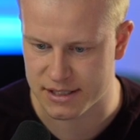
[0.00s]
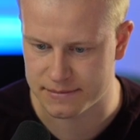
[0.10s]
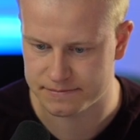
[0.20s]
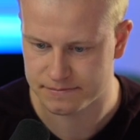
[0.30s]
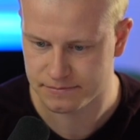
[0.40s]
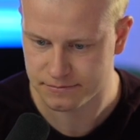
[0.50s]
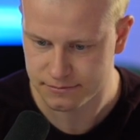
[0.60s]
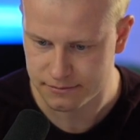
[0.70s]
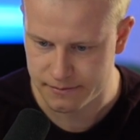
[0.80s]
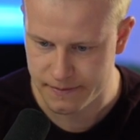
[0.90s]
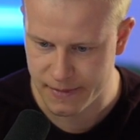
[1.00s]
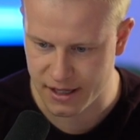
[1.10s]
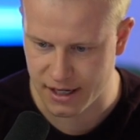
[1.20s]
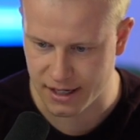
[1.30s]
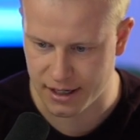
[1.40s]
it,
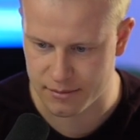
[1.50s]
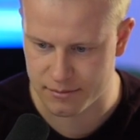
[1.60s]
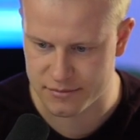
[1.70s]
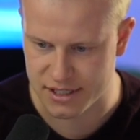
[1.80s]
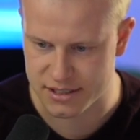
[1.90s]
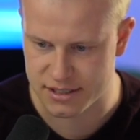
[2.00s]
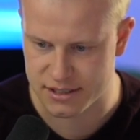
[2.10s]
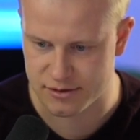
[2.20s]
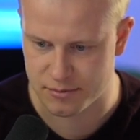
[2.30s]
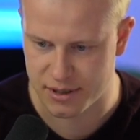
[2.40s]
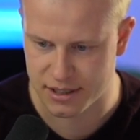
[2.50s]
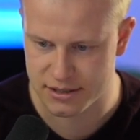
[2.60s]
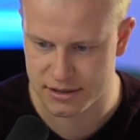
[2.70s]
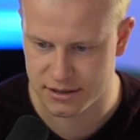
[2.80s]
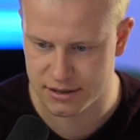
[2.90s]
I can change this to
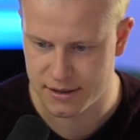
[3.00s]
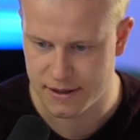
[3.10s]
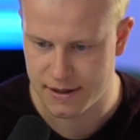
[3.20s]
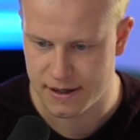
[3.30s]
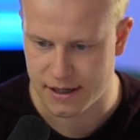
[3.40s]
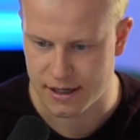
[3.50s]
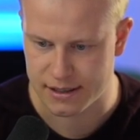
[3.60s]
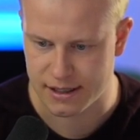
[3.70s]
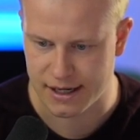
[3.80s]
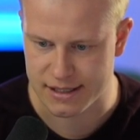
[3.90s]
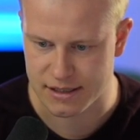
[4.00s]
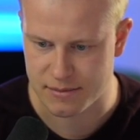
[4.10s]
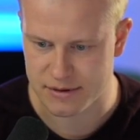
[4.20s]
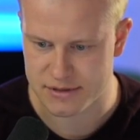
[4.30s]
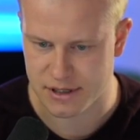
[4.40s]
pixel. And then as I
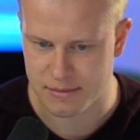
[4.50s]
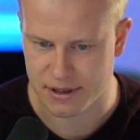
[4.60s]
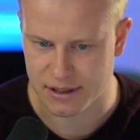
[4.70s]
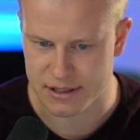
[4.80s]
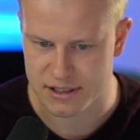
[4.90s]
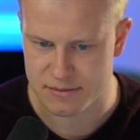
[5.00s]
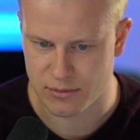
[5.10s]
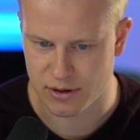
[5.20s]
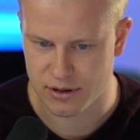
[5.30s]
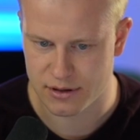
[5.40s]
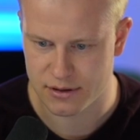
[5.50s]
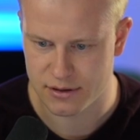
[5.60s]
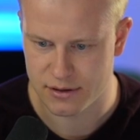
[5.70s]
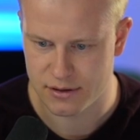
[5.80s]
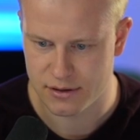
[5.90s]
start making this smaller,
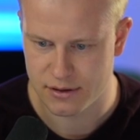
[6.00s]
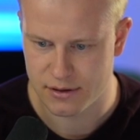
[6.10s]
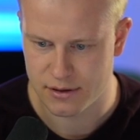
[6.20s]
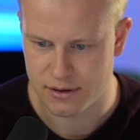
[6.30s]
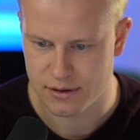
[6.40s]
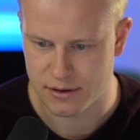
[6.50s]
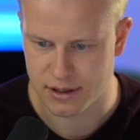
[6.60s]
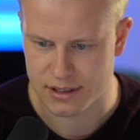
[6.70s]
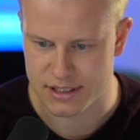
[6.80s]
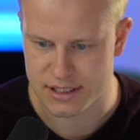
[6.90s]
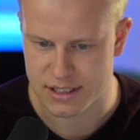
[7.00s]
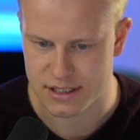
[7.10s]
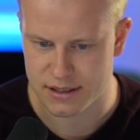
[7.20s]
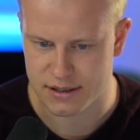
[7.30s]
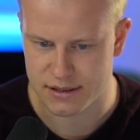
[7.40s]
you can
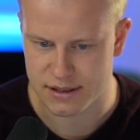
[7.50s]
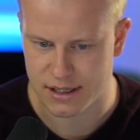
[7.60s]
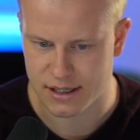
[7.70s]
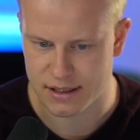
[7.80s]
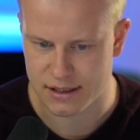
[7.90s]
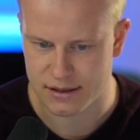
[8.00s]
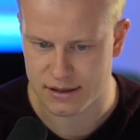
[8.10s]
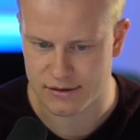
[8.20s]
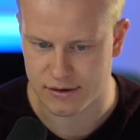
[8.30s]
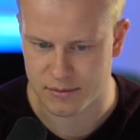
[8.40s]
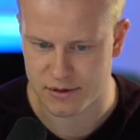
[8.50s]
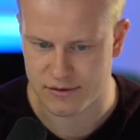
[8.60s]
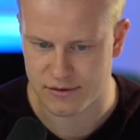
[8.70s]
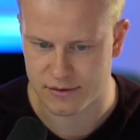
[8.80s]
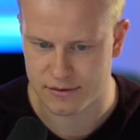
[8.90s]
see that it took me
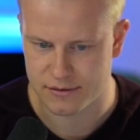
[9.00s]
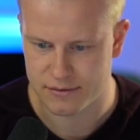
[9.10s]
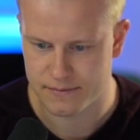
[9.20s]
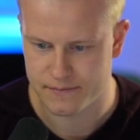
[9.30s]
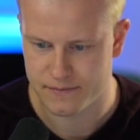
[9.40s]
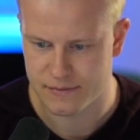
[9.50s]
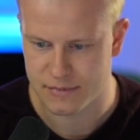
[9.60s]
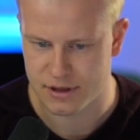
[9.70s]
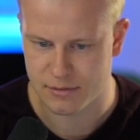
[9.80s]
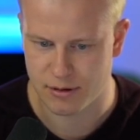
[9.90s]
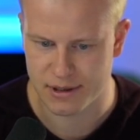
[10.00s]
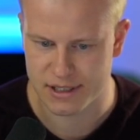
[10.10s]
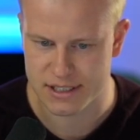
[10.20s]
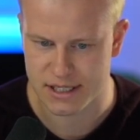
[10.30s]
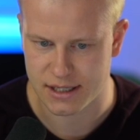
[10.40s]
to the mobile
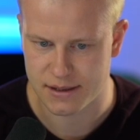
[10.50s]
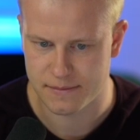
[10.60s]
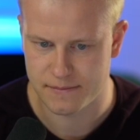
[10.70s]
design.